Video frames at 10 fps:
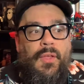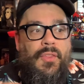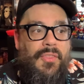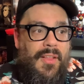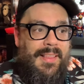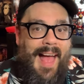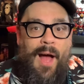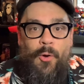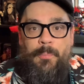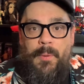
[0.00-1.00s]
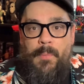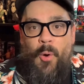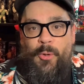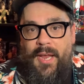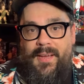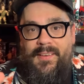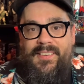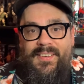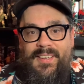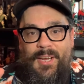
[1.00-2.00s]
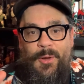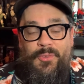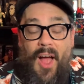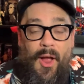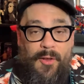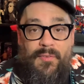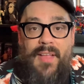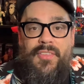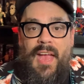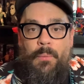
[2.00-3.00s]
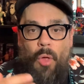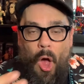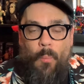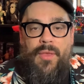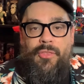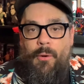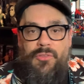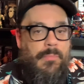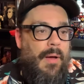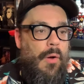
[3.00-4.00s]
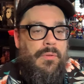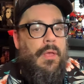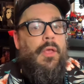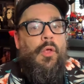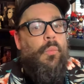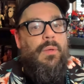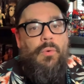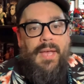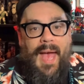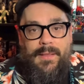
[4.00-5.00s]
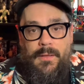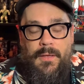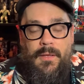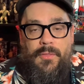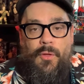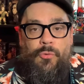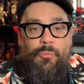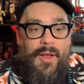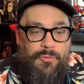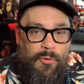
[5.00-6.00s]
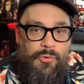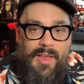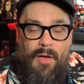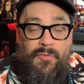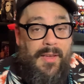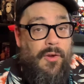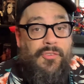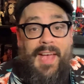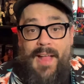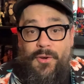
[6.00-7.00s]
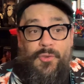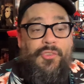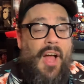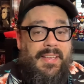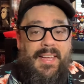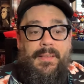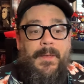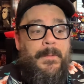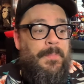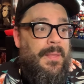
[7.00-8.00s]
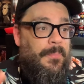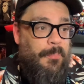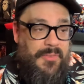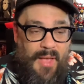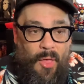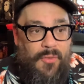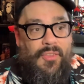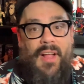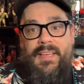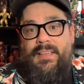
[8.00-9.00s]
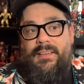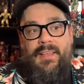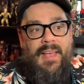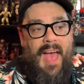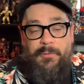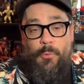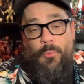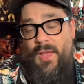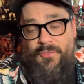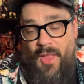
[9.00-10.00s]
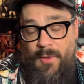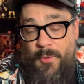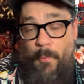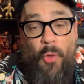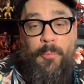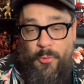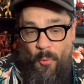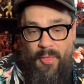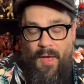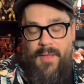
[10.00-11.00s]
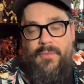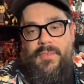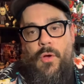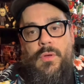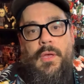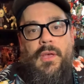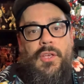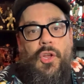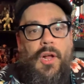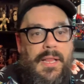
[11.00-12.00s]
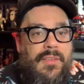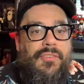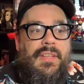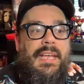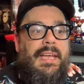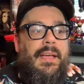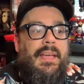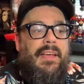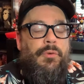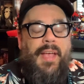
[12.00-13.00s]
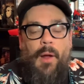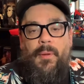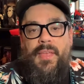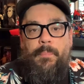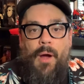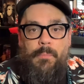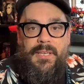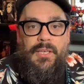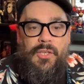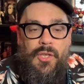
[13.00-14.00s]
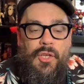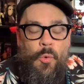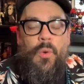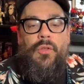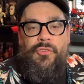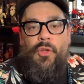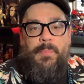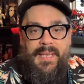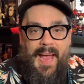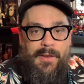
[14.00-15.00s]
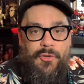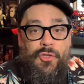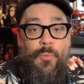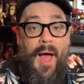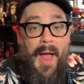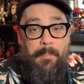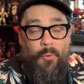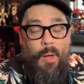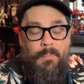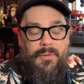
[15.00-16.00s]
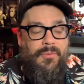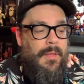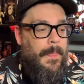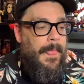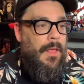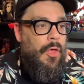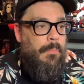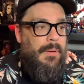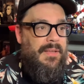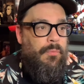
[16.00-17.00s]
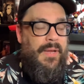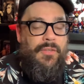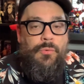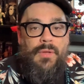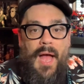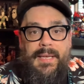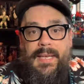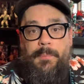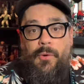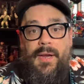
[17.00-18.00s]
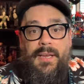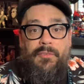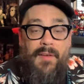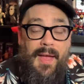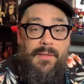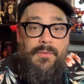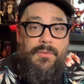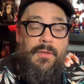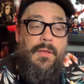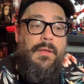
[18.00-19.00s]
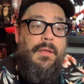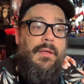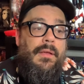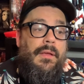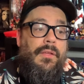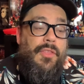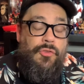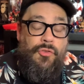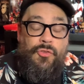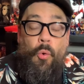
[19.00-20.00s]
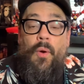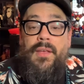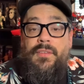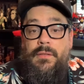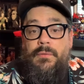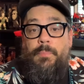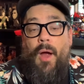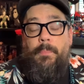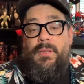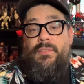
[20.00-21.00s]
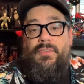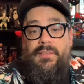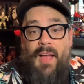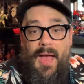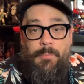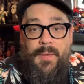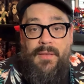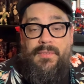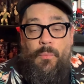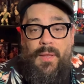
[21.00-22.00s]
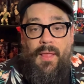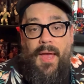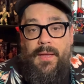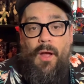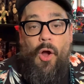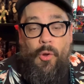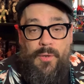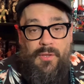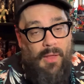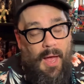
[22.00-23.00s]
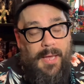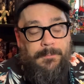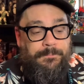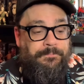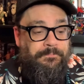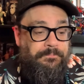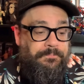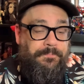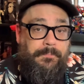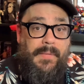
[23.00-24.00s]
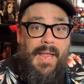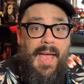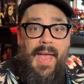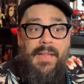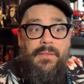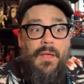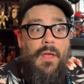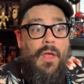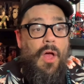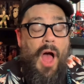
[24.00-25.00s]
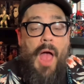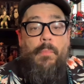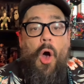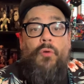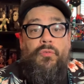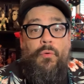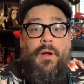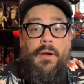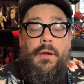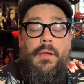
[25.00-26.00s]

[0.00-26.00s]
the loud, bemoaning, diehard fans. They will always throw us a bone. We will get those retro style figures. Kenner's done it. Mattel has done it. Hasbro has done it with multiple toy lines. So you're going to see, if you care about that property, you will still be catered to, I promise. But if we do not keep creating fans, the toys and properties, these IPs that we like, are going to die. And I'm all for